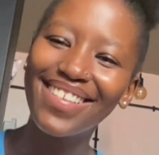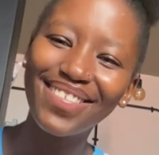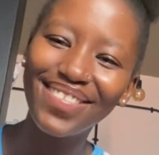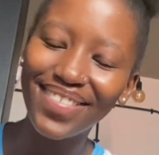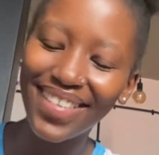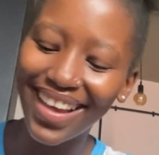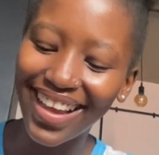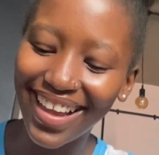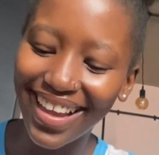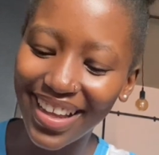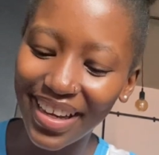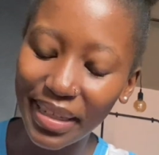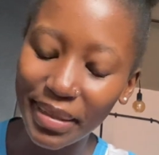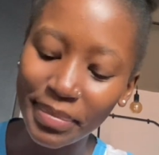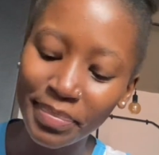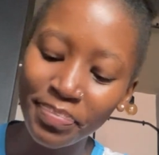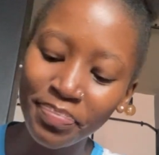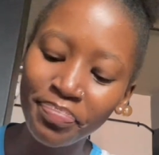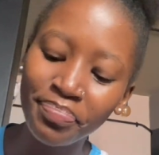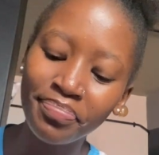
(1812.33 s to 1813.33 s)
Fine.
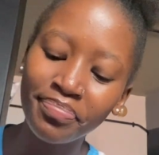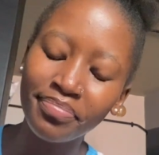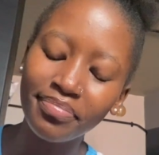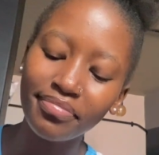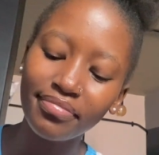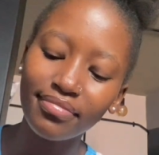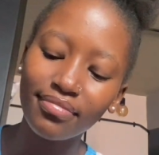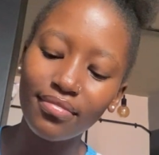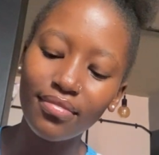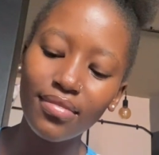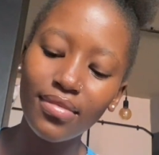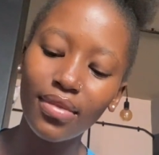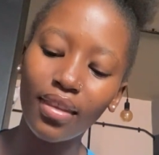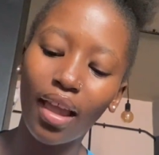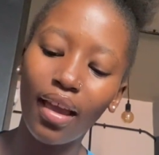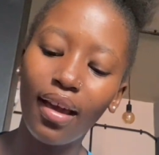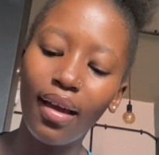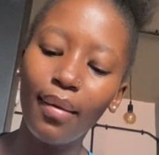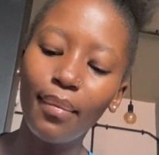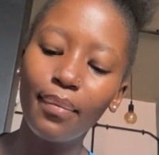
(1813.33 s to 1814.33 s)

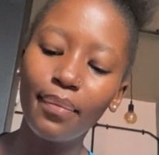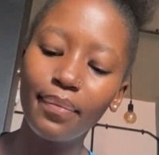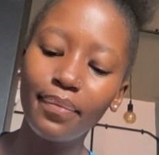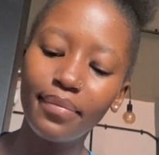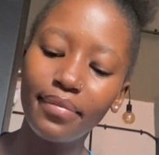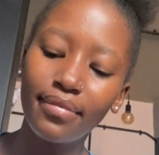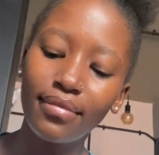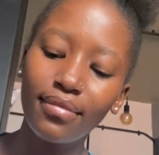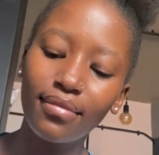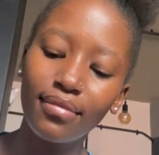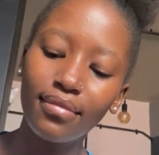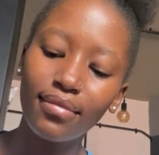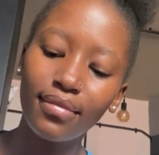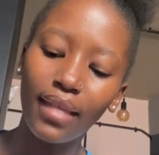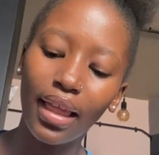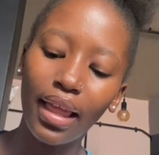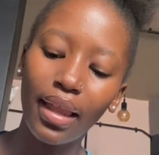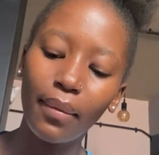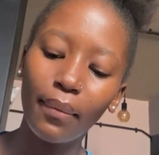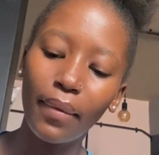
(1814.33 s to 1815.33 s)

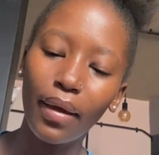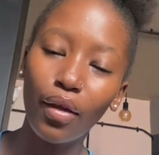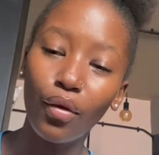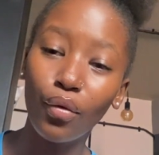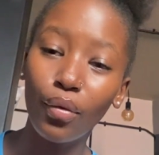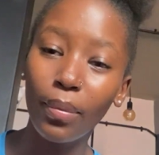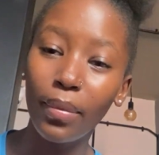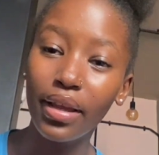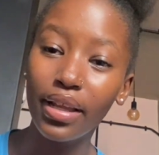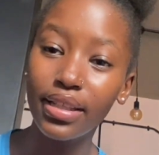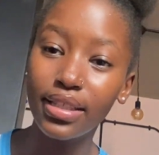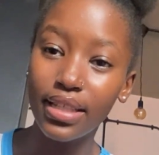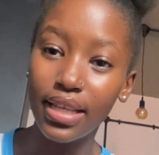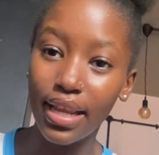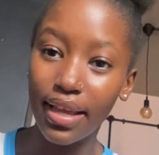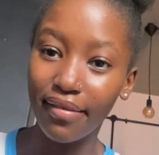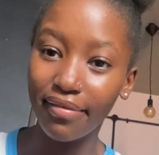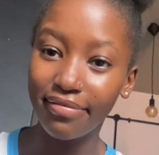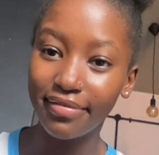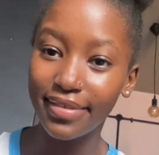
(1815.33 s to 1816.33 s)
Then my roommates
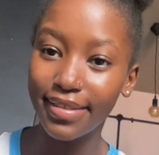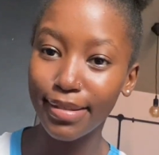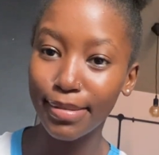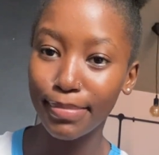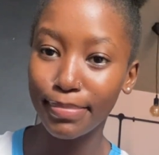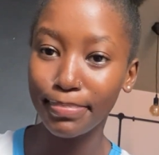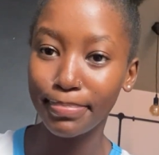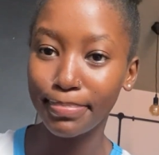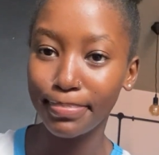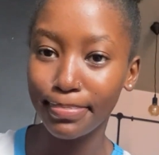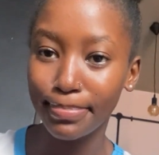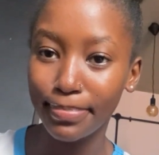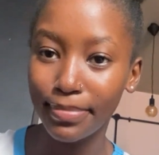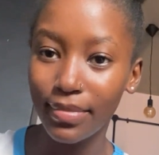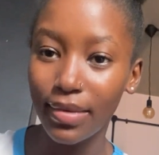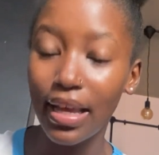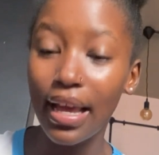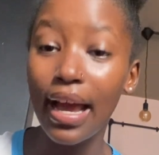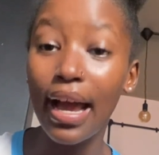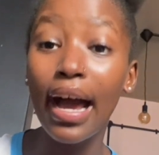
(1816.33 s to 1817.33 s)
left.
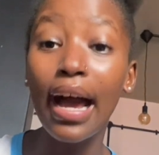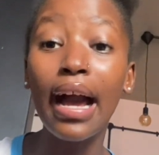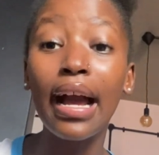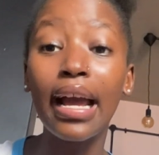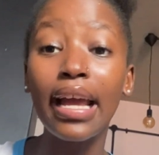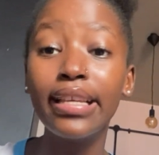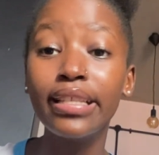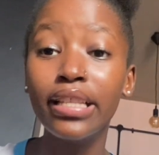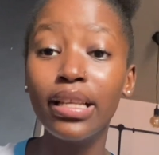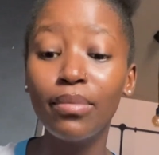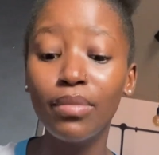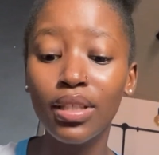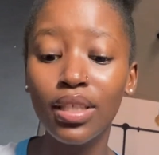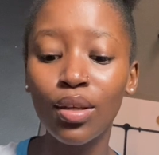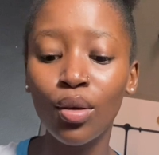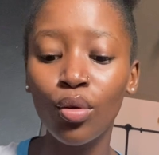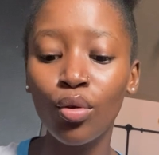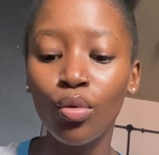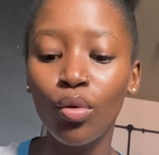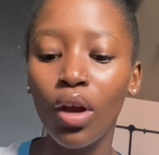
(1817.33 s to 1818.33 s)
Guys, let me
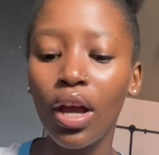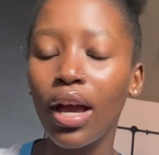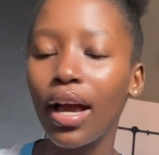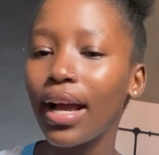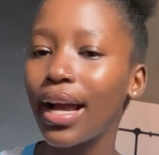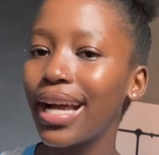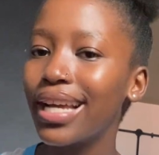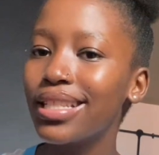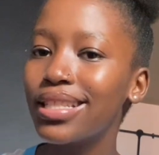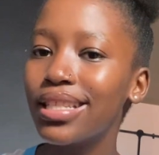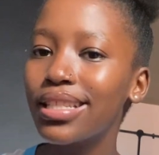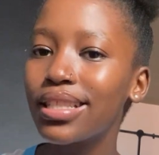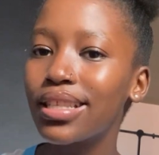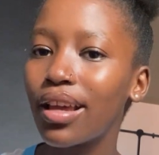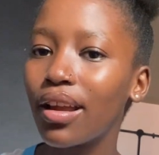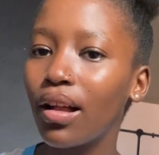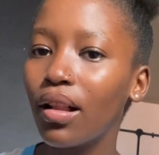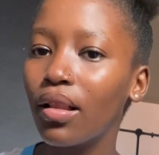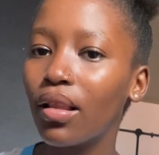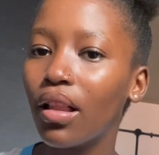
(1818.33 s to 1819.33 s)
tell you, guys, this
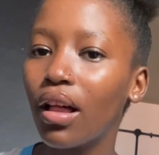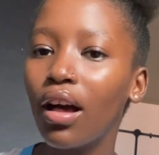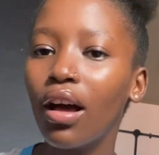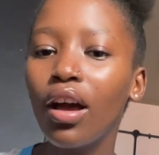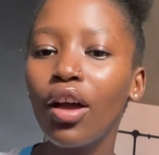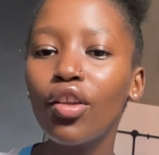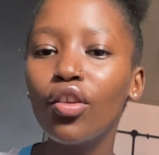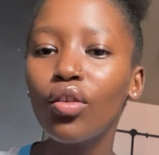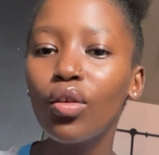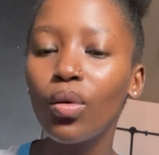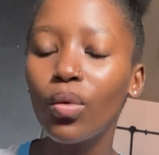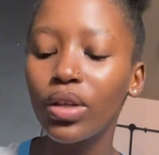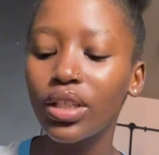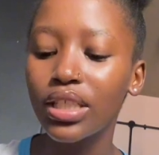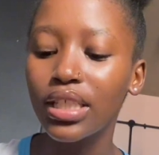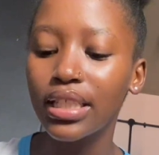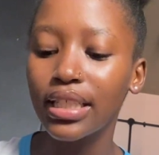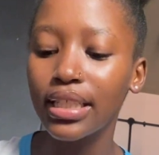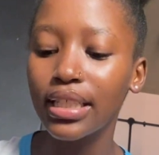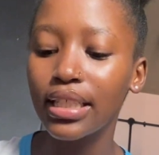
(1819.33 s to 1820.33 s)
girl, you know what
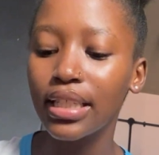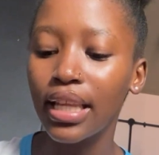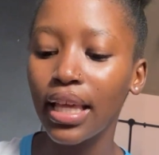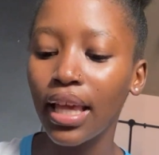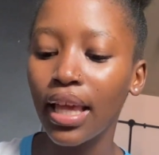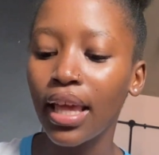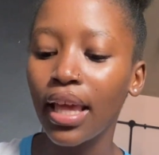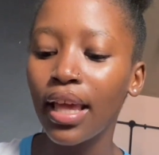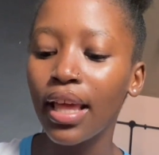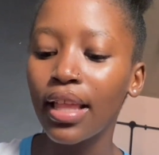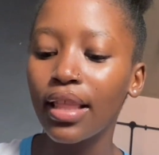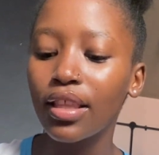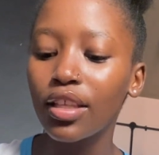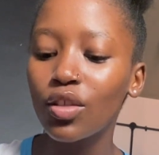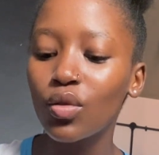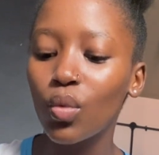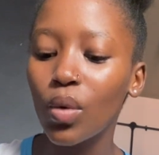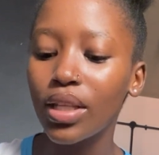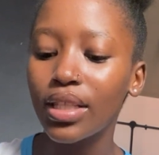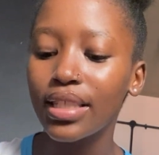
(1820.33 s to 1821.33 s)
she did, ne?
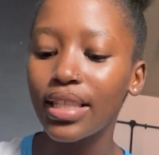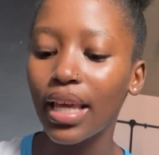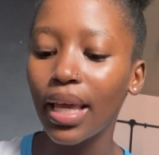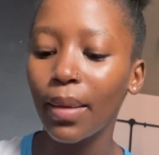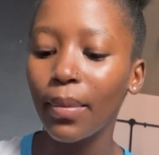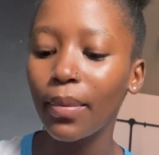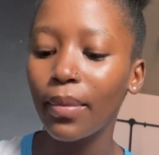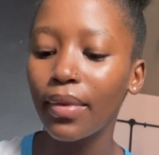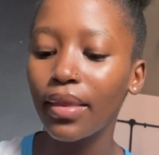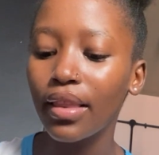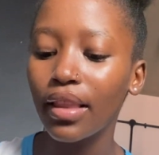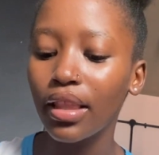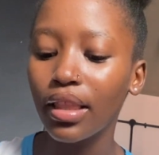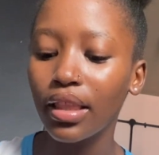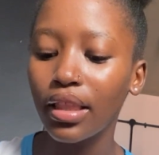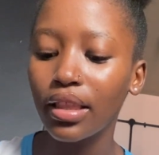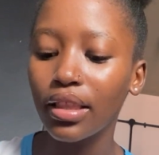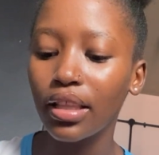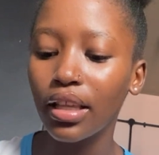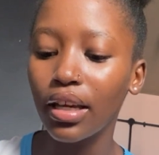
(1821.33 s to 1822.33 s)
This one time,
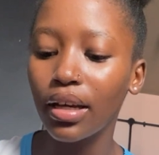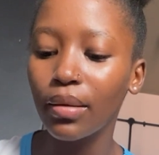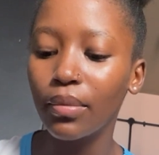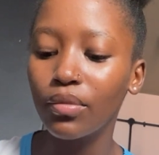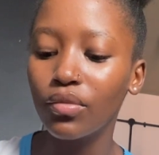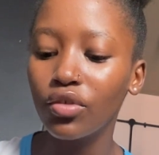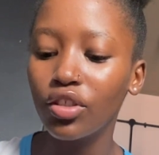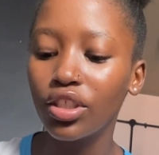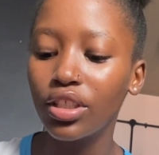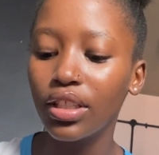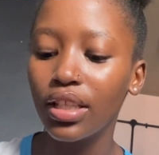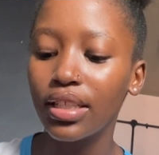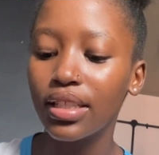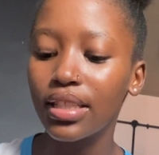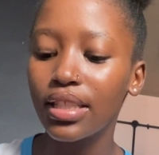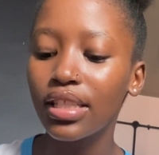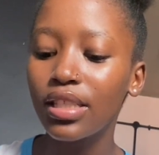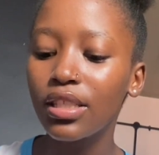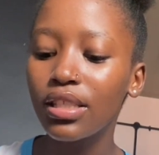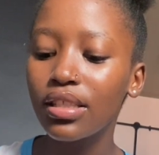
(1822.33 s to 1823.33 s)
there's
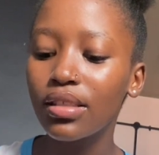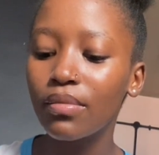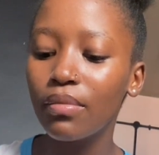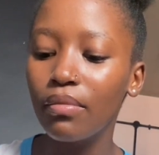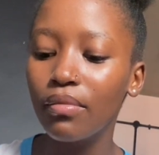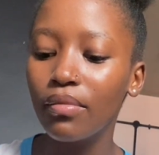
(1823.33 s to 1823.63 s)
this